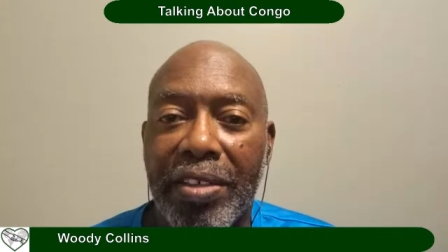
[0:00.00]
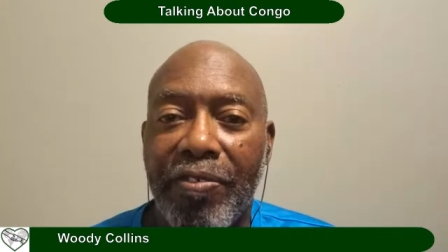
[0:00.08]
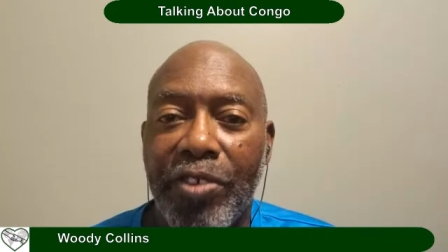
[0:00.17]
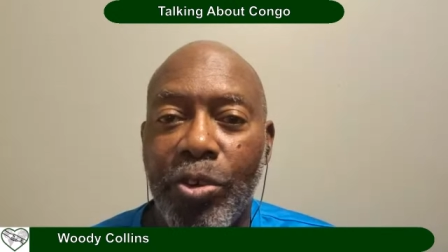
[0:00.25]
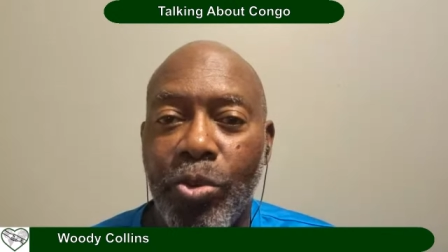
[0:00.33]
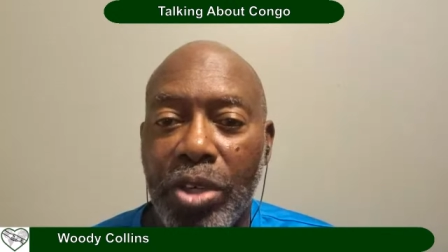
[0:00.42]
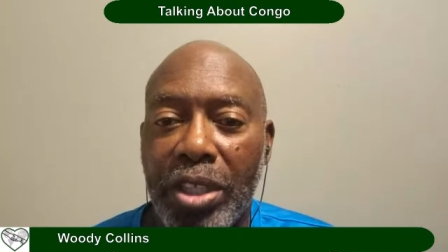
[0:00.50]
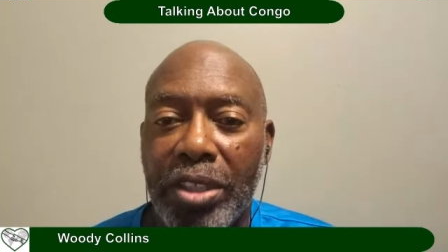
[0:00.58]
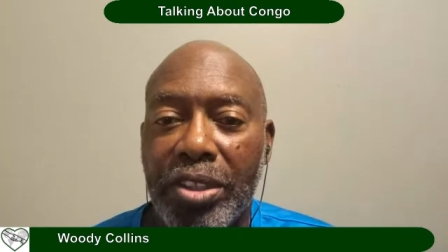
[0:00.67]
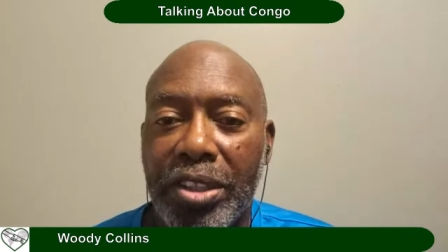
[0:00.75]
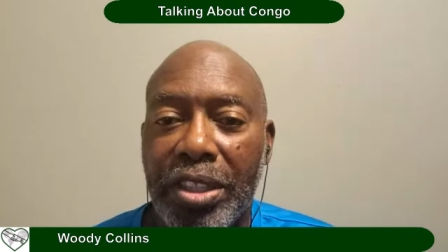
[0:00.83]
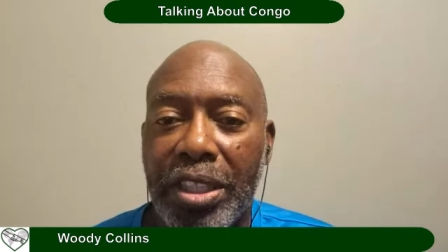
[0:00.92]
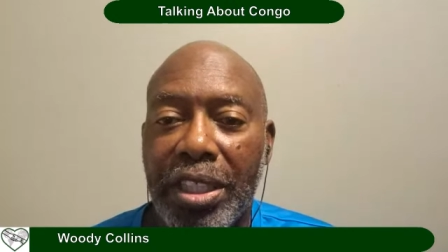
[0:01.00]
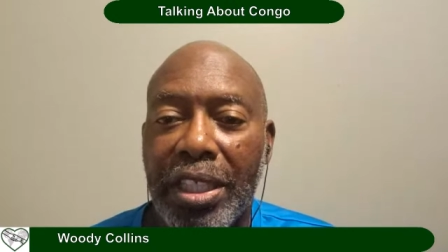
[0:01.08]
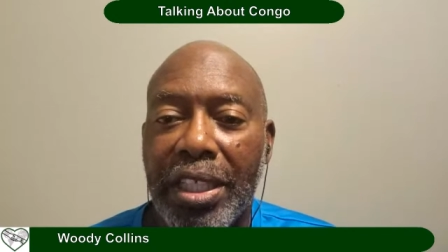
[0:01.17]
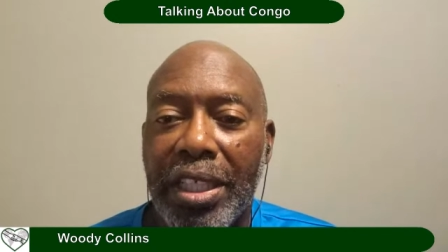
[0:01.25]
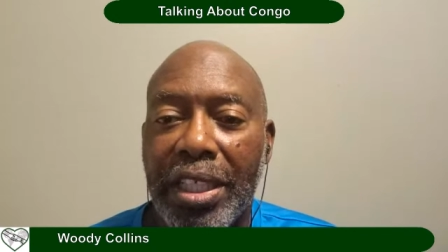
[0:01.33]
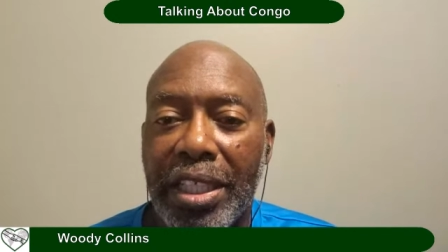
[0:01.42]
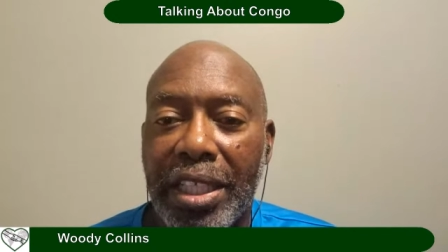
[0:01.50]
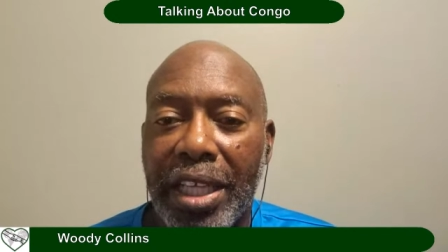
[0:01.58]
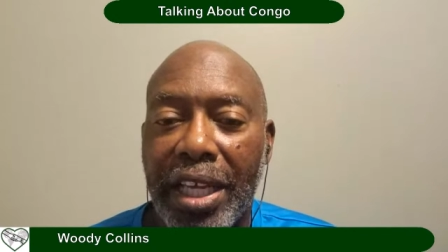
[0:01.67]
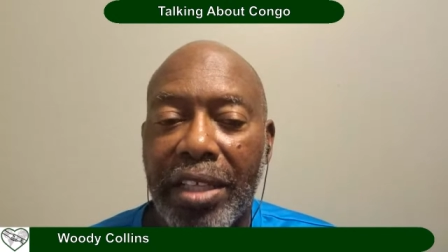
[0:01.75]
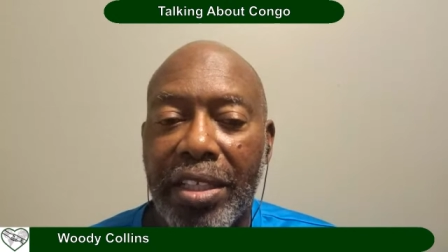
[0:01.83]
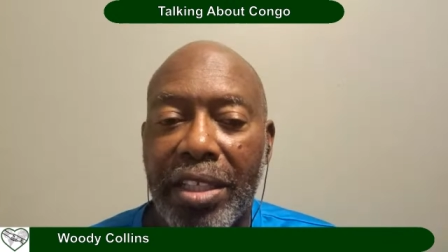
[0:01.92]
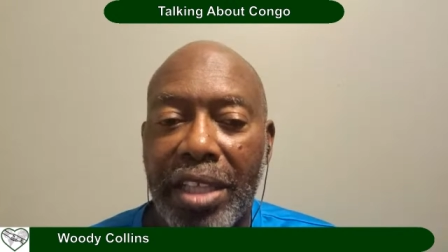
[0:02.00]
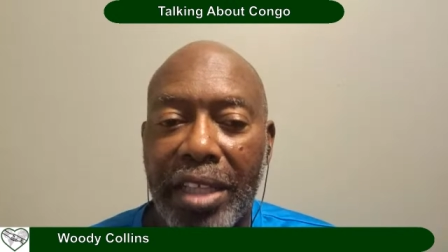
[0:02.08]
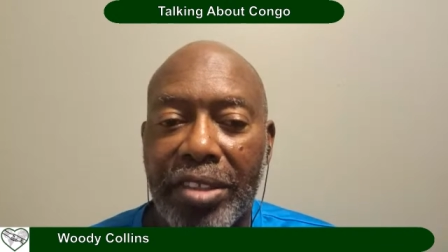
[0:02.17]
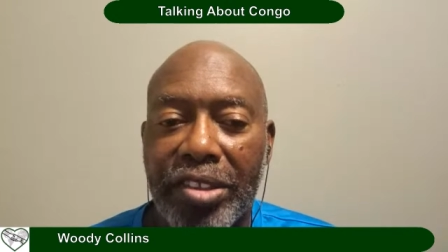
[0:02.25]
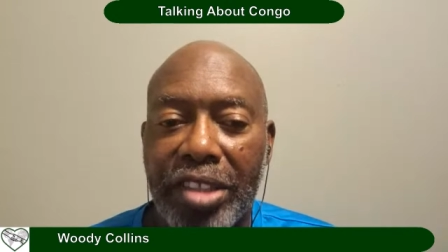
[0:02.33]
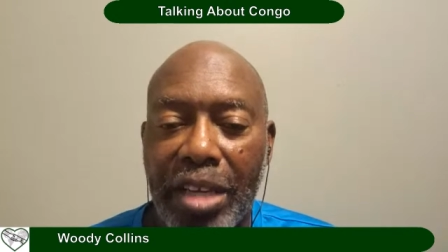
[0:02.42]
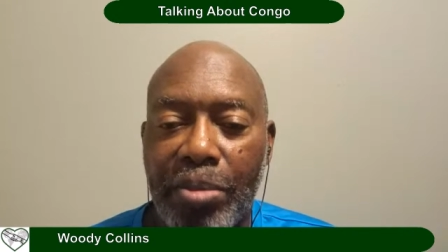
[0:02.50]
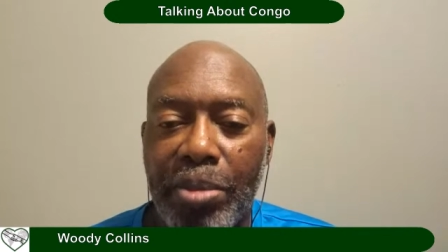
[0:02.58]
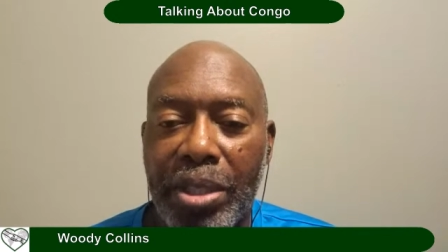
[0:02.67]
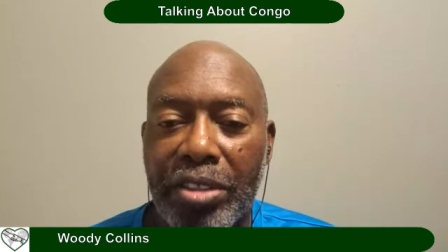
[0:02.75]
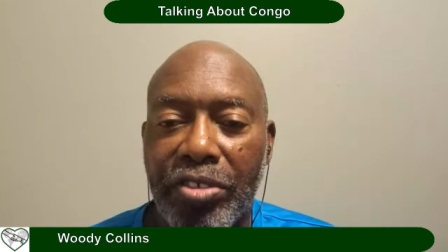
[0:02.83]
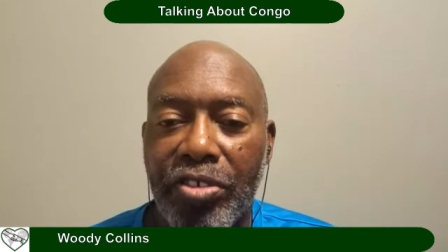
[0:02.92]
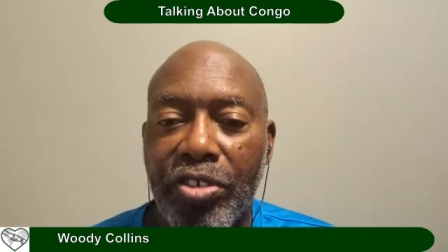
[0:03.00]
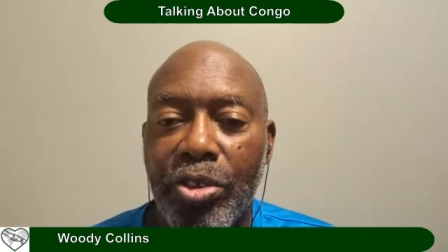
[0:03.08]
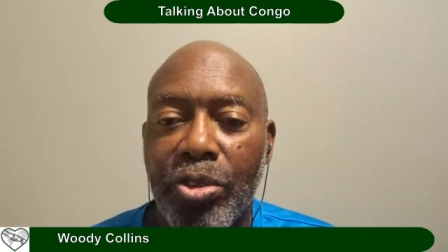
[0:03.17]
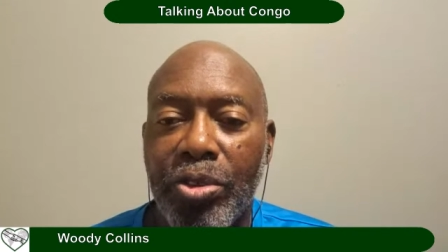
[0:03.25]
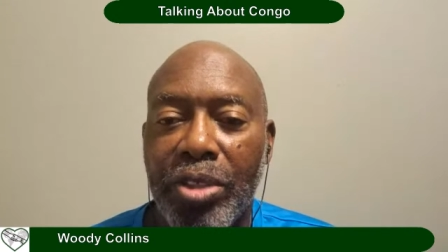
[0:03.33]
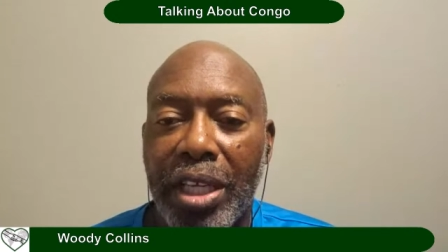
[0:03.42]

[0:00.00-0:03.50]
for once that statement is true,